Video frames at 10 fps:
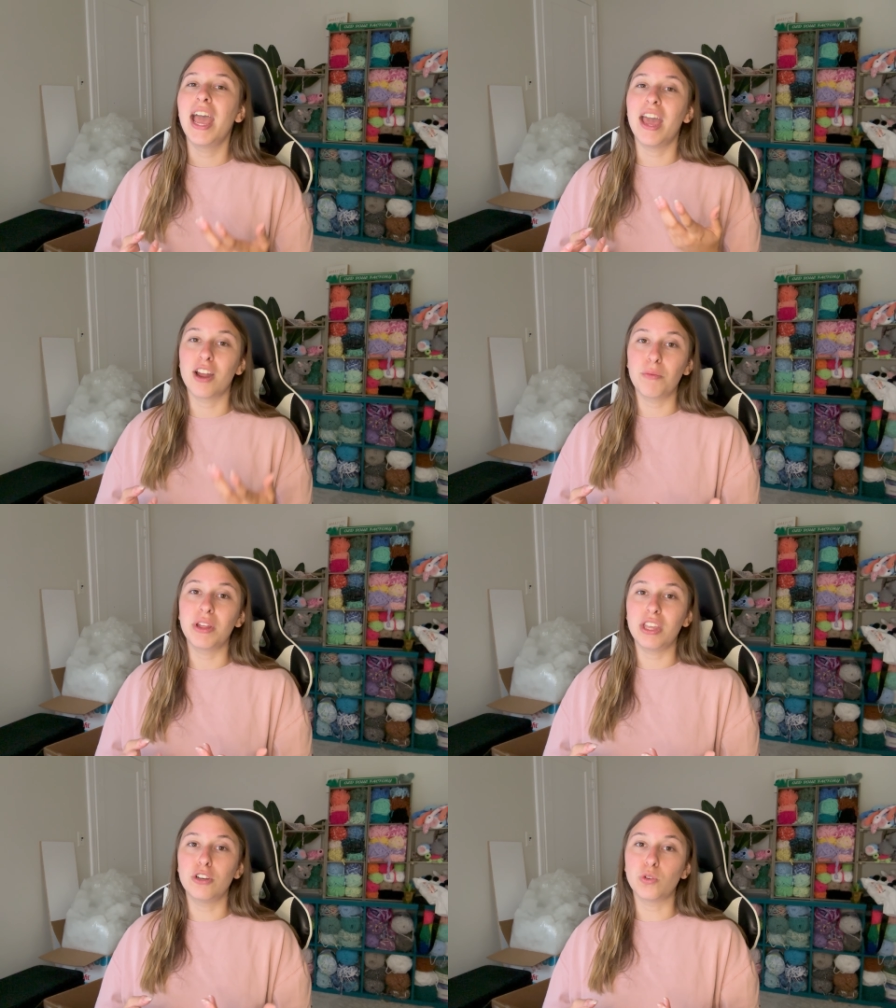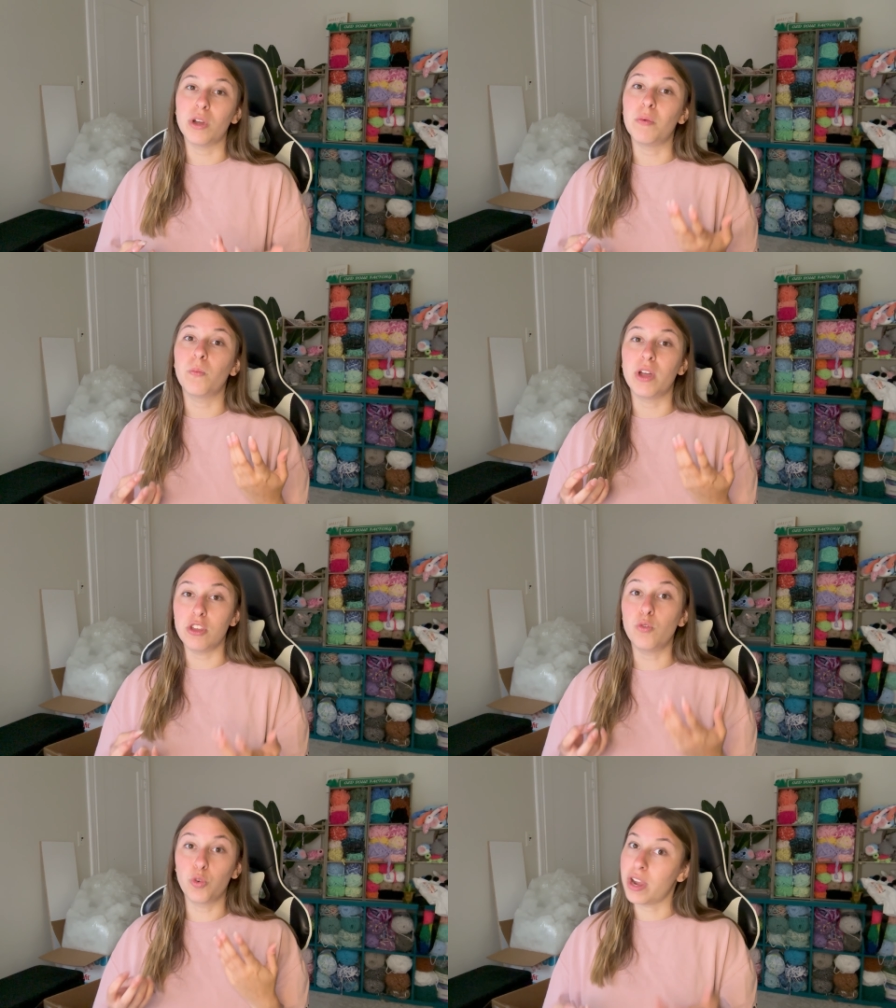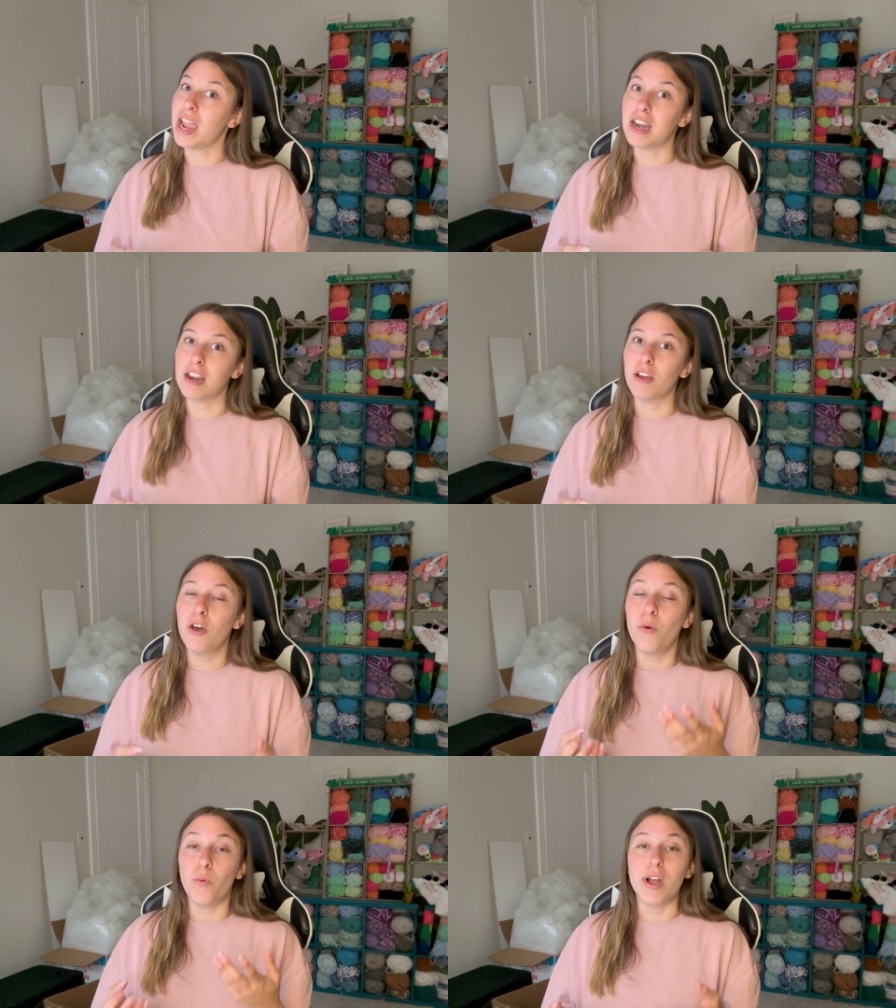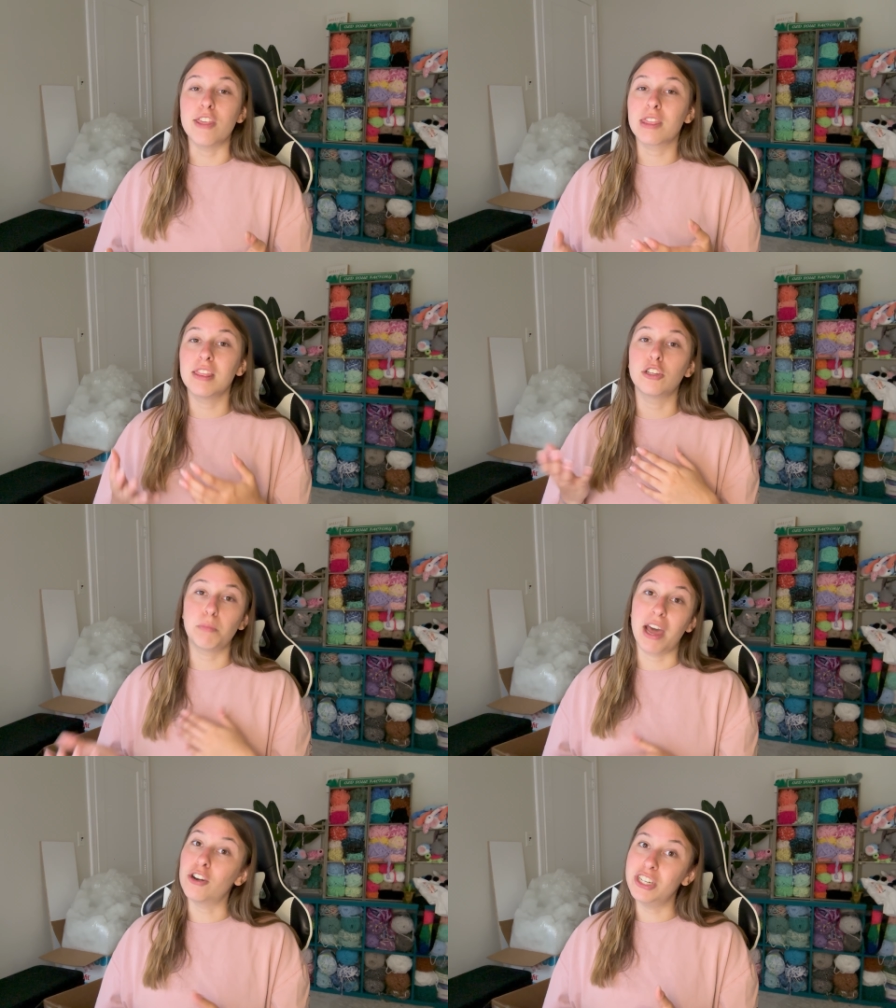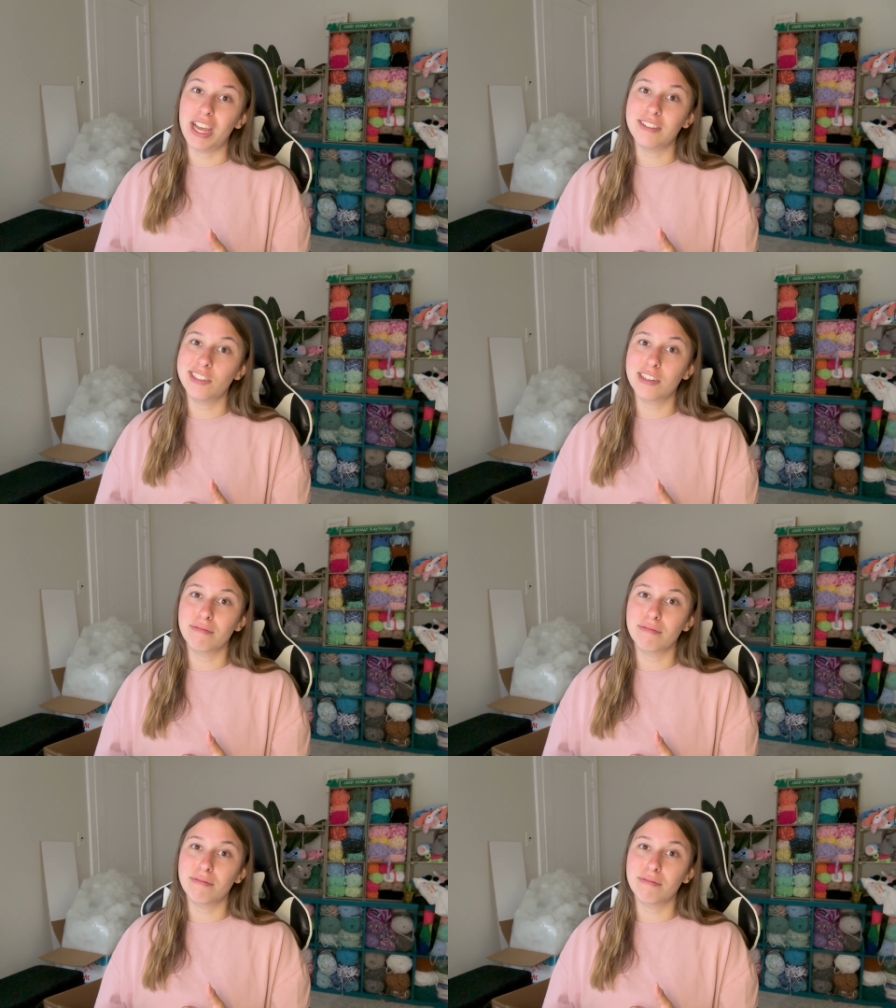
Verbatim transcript: and I really enjoyed what you created with this pattern test.